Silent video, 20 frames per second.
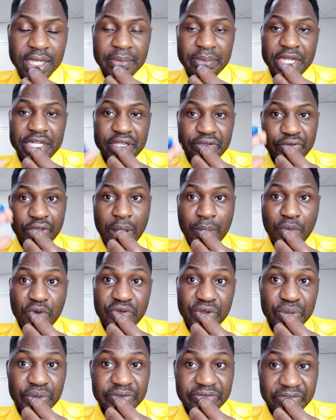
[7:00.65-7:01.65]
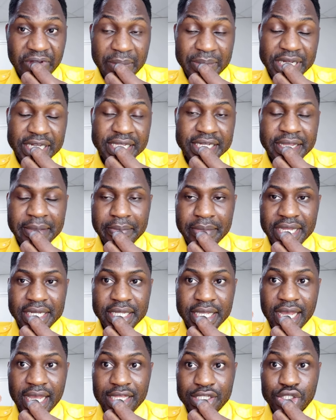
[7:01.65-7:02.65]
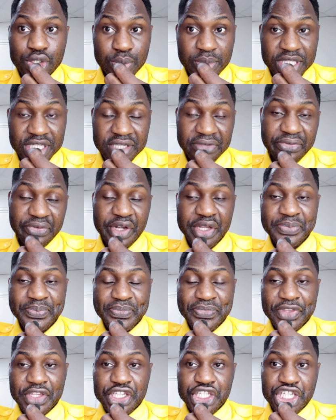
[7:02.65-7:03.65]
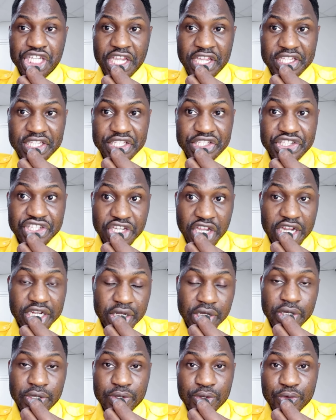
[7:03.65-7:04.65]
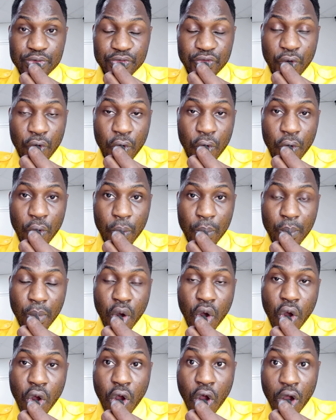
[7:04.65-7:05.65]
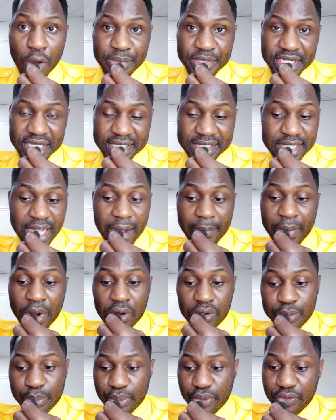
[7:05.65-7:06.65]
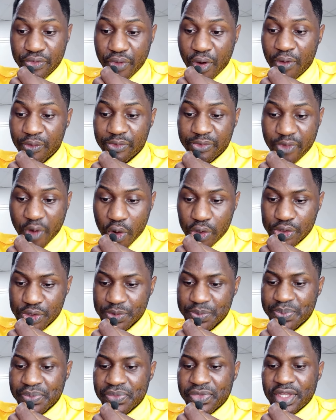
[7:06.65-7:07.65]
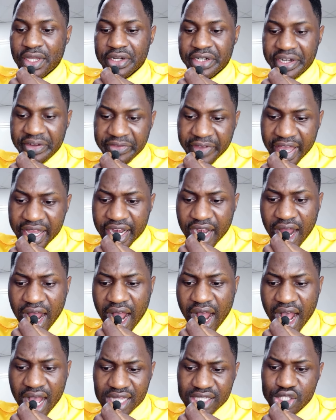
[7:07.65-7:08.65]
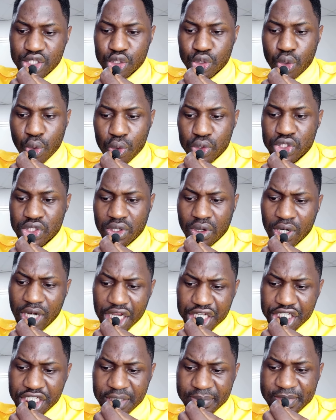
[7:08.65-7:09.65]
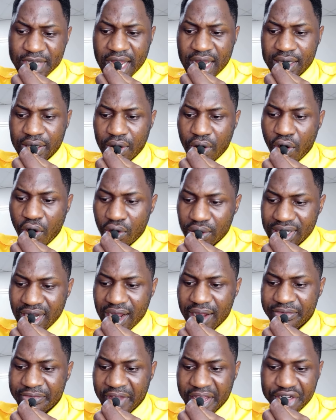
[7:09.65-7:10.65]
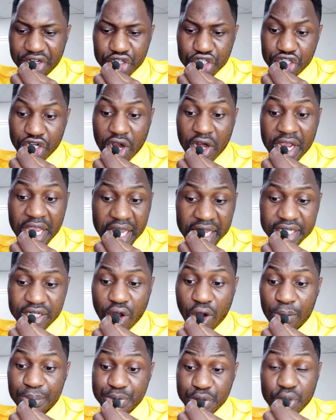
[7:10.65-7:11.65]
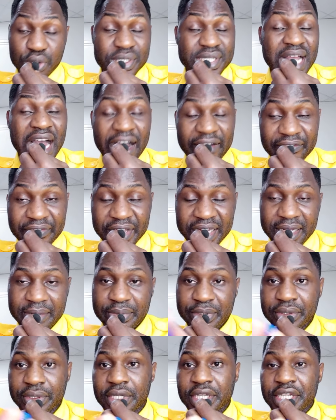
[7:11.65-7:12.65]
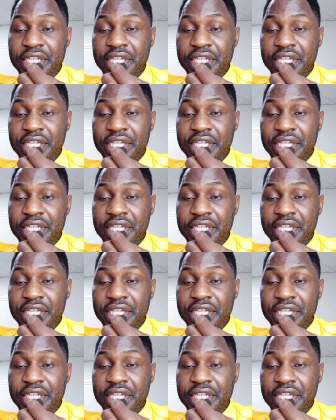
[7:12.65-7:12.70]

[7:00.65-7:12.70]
But if you are moving with family, the money has to be different. Check this channel for more updates about proof of funds. Rivera has no scholarships and other financial aid options available.